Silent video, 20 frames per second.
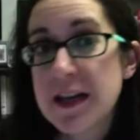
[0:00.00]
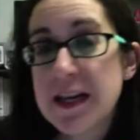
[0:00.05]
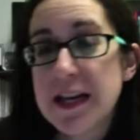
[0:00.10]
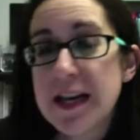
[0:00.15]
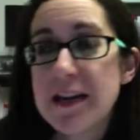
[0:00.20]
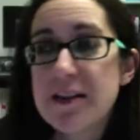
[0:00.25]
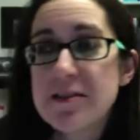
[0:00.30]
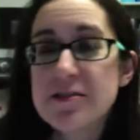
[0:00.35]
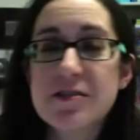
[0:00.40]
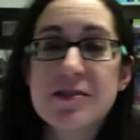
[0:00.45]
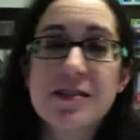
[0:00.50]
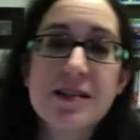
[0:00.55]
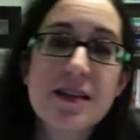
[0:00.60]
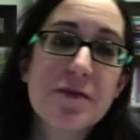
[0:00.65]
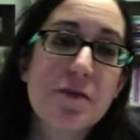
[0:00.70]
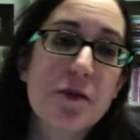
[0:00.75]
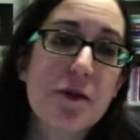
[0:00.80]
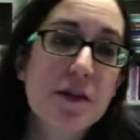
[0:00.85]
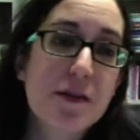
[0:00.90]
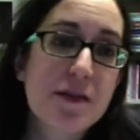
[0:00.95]
and also see
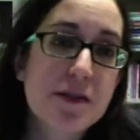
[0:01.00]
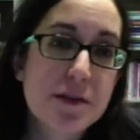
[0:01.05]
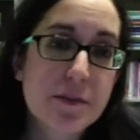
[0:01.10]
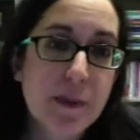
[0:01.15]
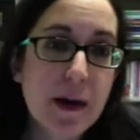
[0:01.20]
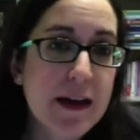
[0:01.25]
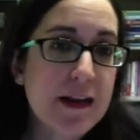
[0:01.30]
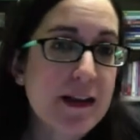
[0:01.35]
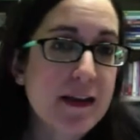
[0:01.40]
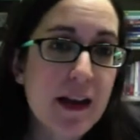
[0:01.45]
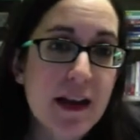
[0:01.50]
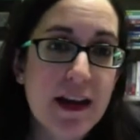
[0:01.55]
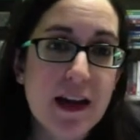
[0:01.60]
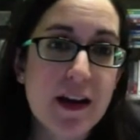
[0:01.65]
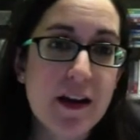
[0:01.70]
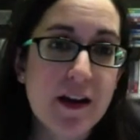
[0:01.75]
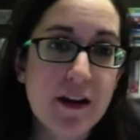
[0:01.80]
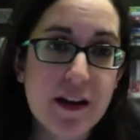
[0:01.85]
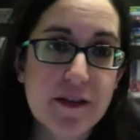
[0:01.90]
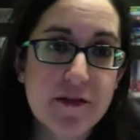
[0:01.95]
where they're spotted
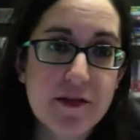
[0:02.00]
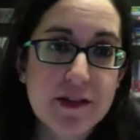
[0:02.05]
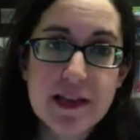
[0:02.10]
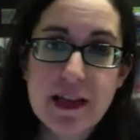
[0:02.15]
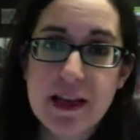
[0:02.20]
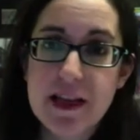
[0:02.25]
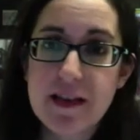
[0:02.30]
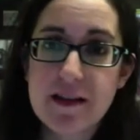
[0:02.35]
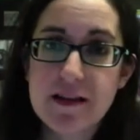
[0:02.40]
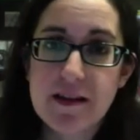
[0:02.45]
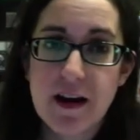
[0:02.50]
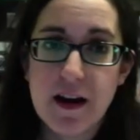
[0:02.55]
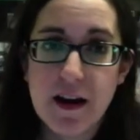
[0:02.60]
in our everyday